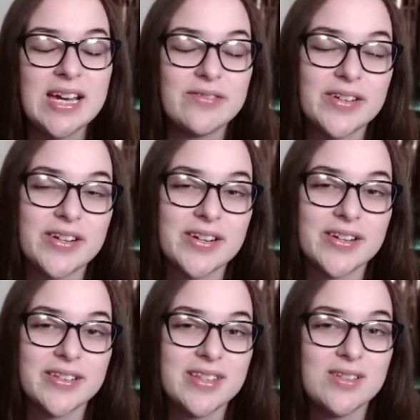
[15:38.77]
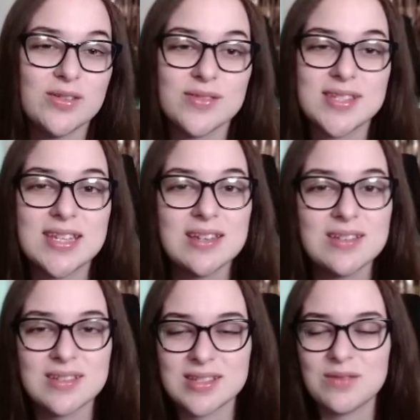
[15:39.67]
for, you know,
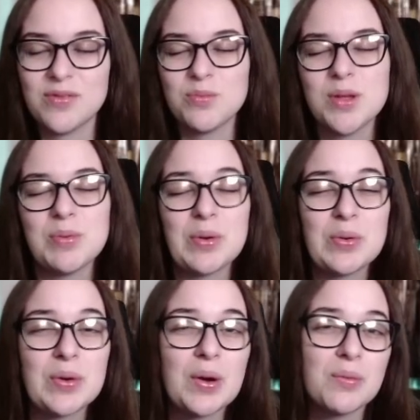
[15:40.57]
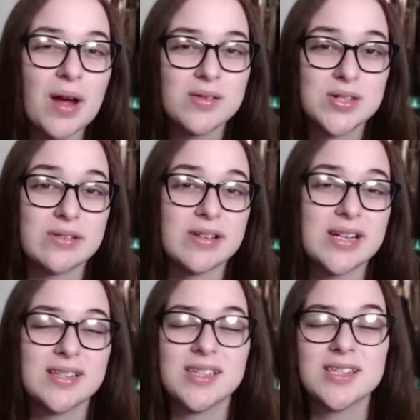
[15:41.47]
skills and for people who are around you, and
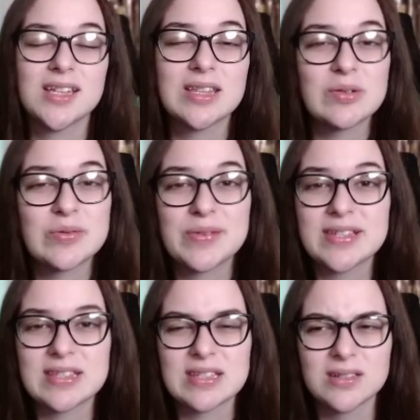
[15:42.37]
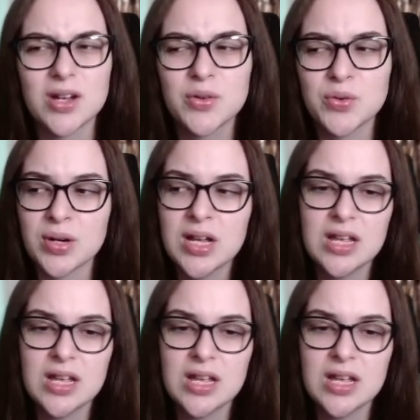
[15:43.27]
I think that those reasons alone,